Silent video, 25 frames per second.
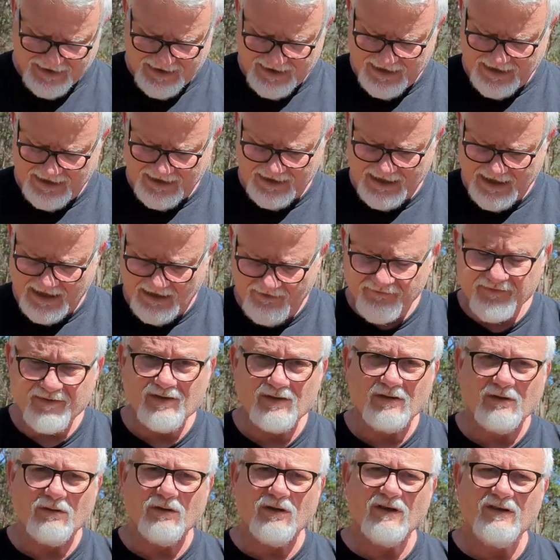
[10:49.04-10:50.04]
and
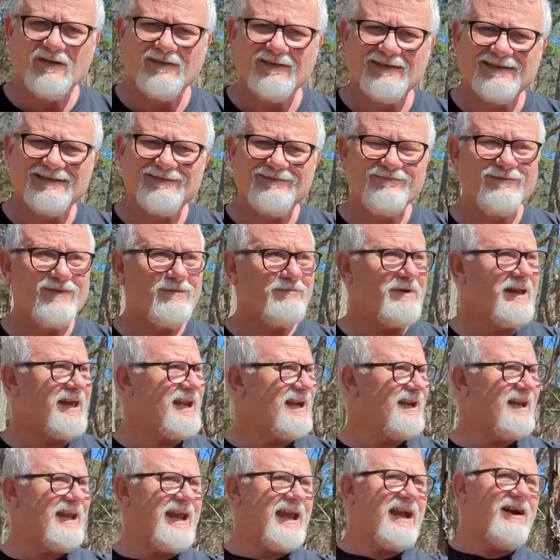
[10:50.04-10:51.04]
after
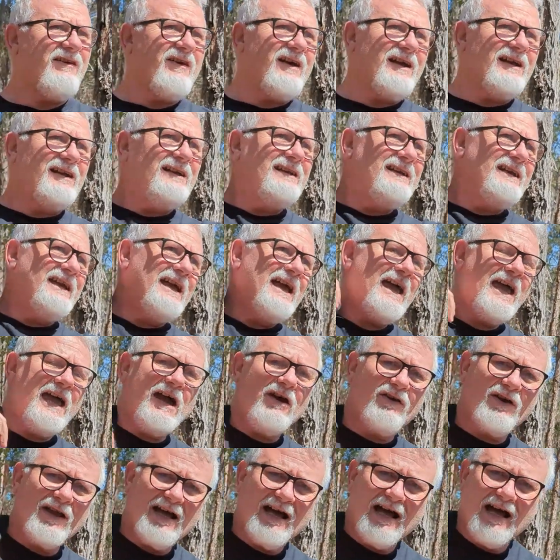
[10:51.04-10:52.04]
about an hour
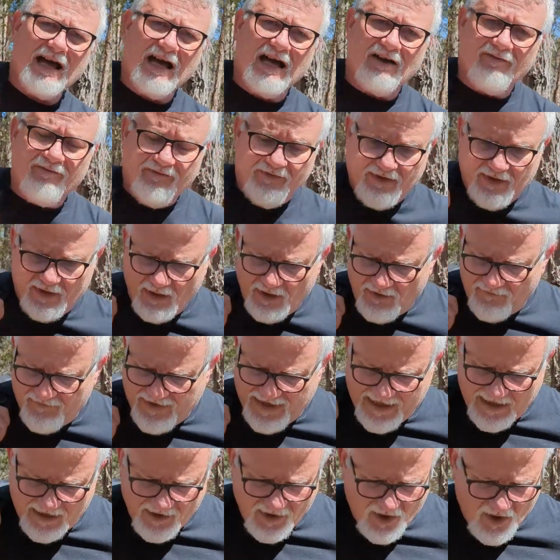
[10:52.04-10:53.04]
and a half that I've
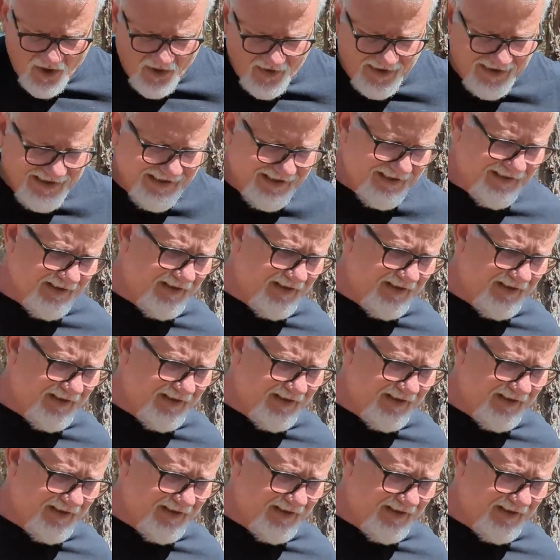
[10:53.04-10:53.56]
had it on